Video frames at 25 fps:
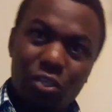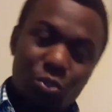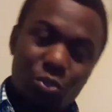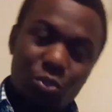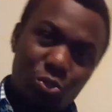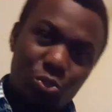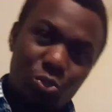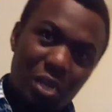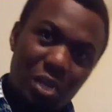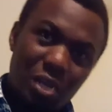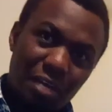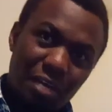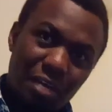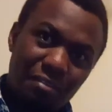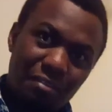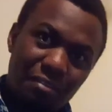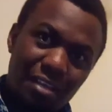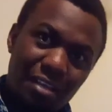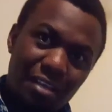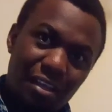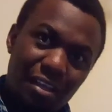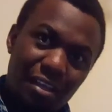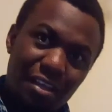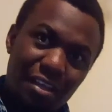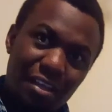you to have
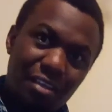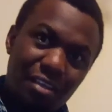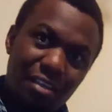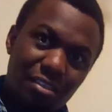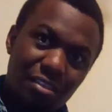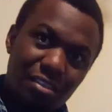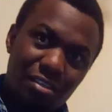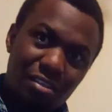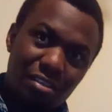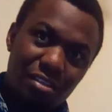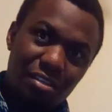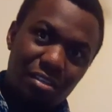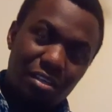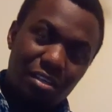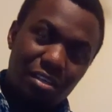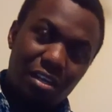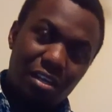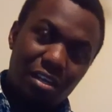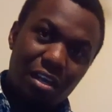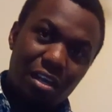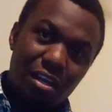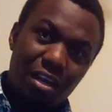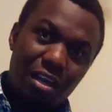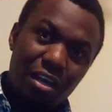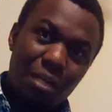either
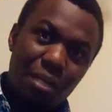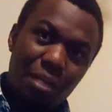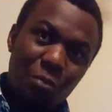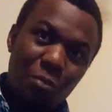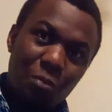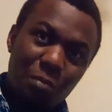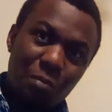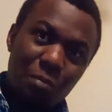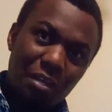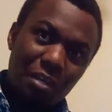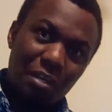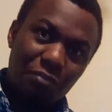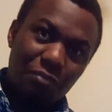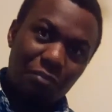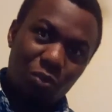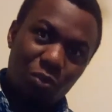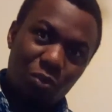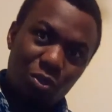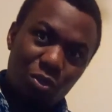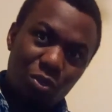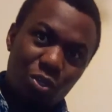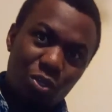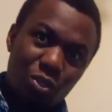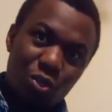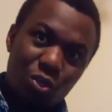a mobile
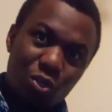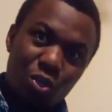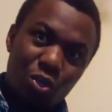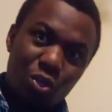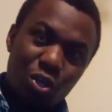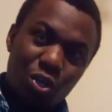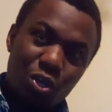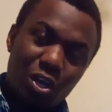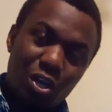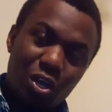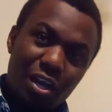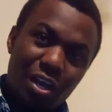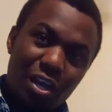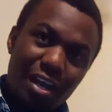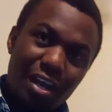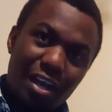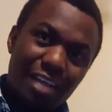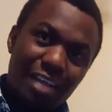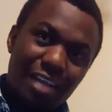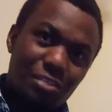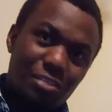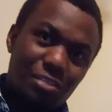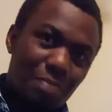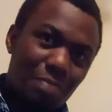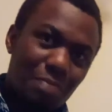phone,
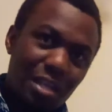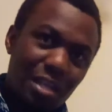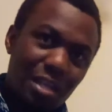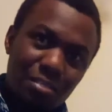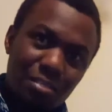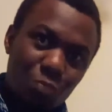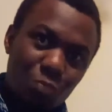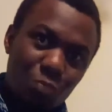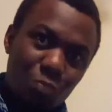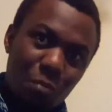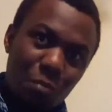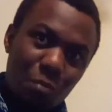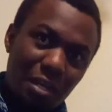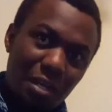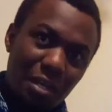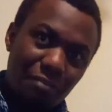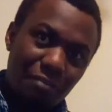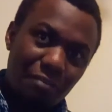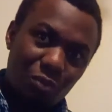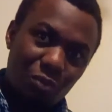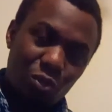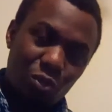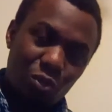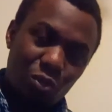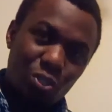a smart mobile
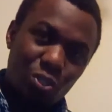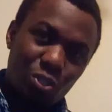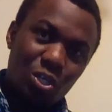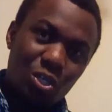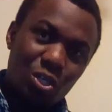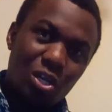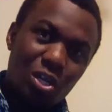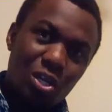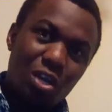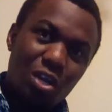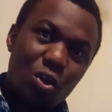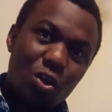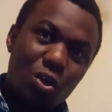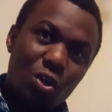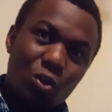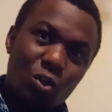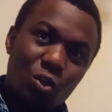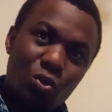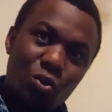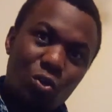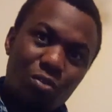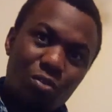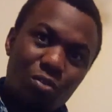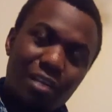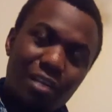phone,
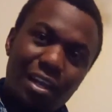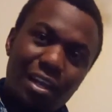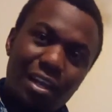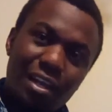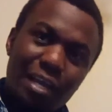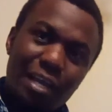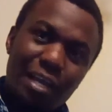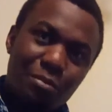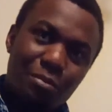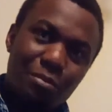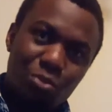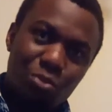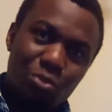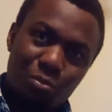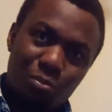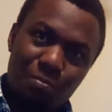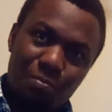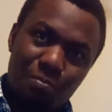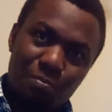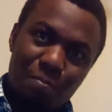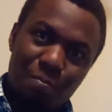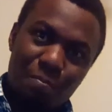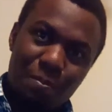or a laptop.